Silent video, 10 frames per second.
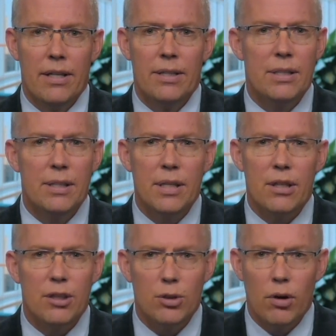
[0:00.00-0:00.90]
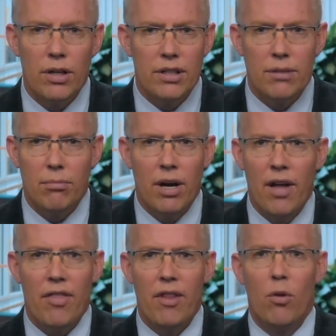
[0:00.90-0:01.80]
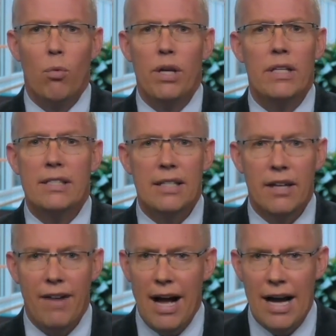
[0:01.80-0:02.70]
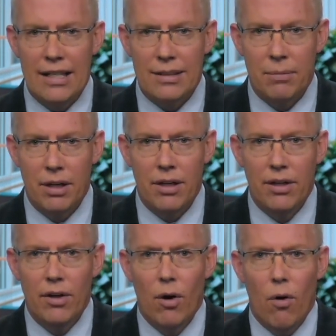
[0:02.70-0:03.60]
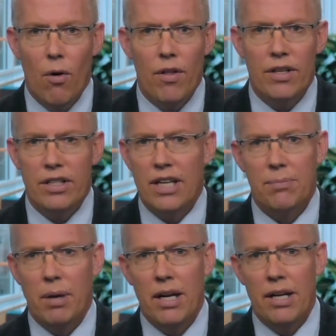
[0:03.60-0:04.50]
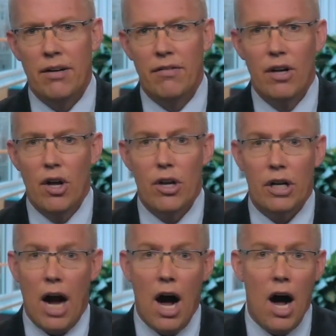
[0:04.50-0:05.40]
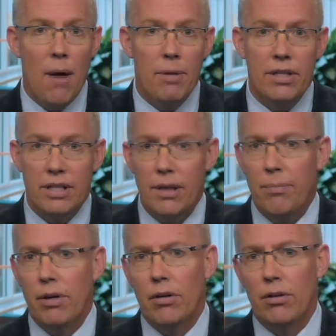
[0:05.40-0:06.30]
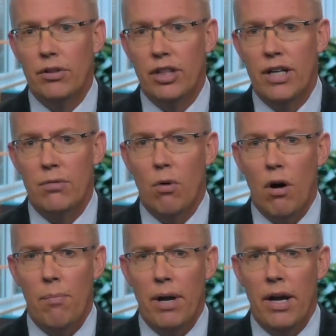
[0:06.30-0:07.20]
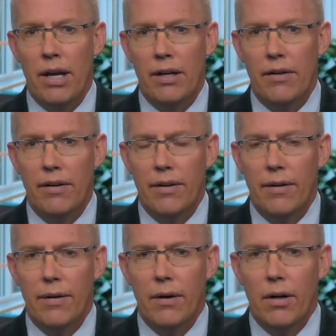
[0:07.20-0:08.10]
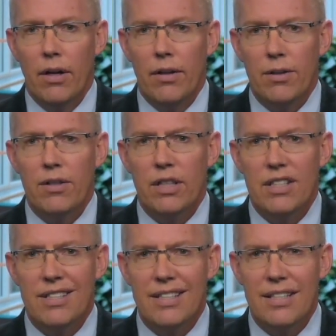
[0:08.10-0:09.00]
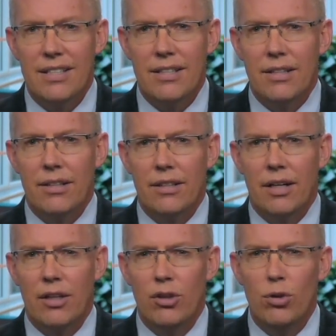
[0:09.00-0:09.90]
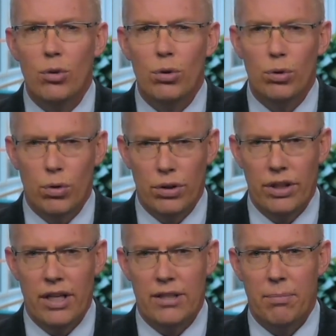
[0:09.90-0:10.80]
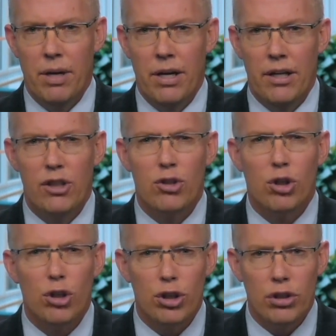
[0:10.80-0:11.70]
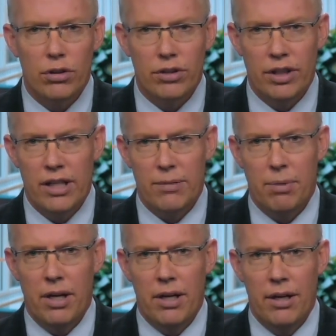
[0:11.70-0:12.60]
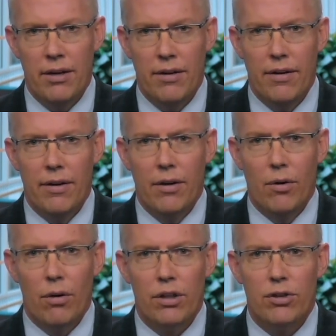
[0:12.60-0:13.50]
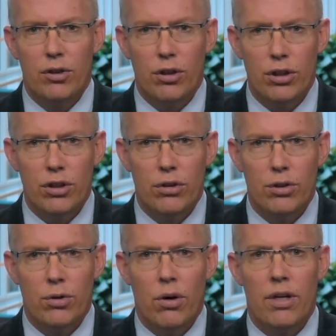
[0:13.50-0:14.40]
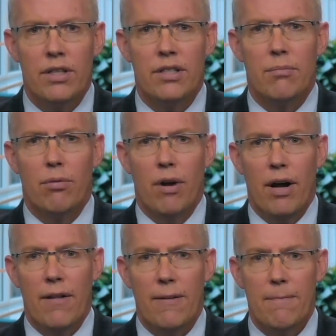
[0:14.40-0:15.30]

This isn't the shortness of breath and the wheezing of asthma or the chest pain of common typical chest wall pain. This is consistent, unusual chest pain, exertional chest pain, or exertional shortness of breath.